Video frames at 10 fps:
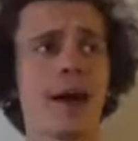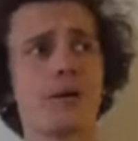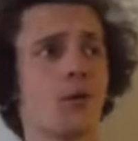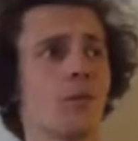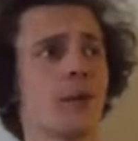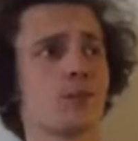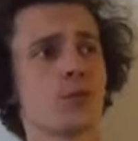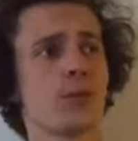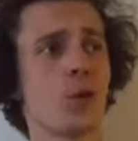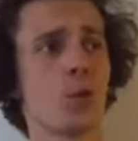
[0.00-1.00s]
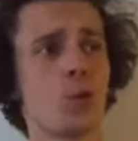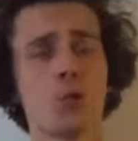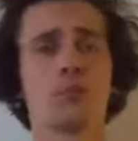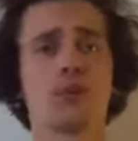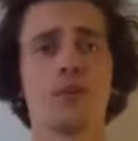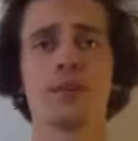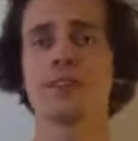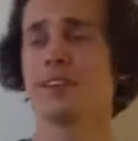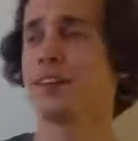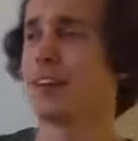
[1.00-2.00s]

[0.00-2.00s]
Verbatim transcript: nine whole months with no womb service?